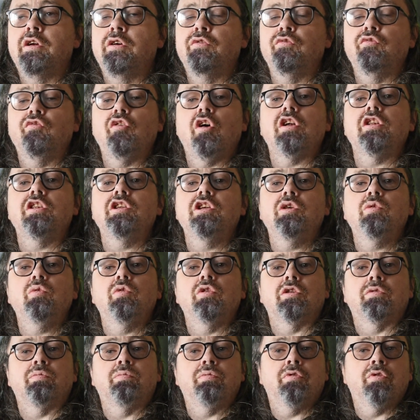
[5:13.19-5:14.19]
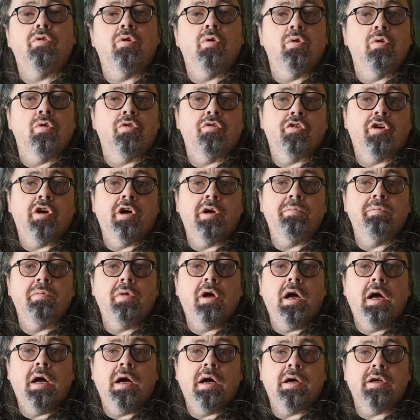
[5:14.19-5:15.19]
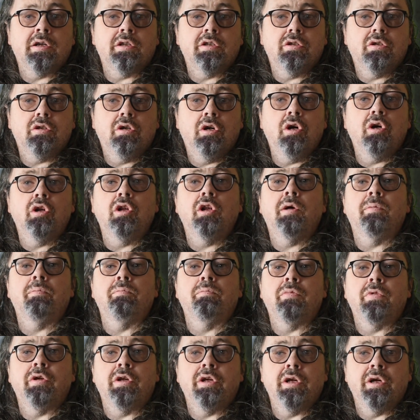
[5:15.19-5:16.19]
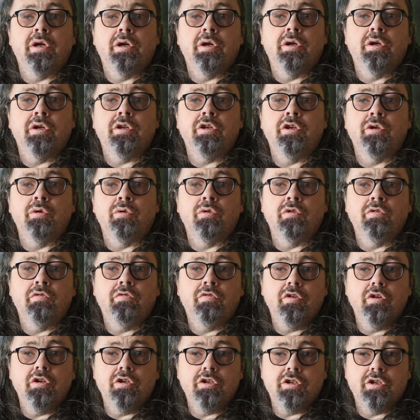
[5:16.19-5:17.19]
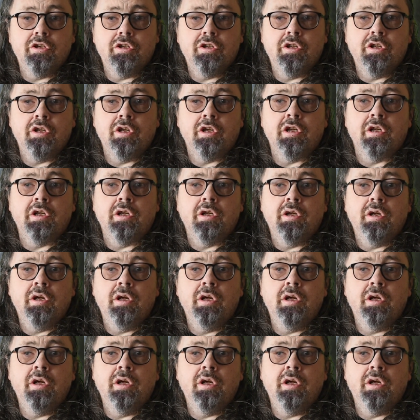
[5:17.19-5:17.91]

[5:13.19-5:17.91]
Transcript: graduate program at Columbia University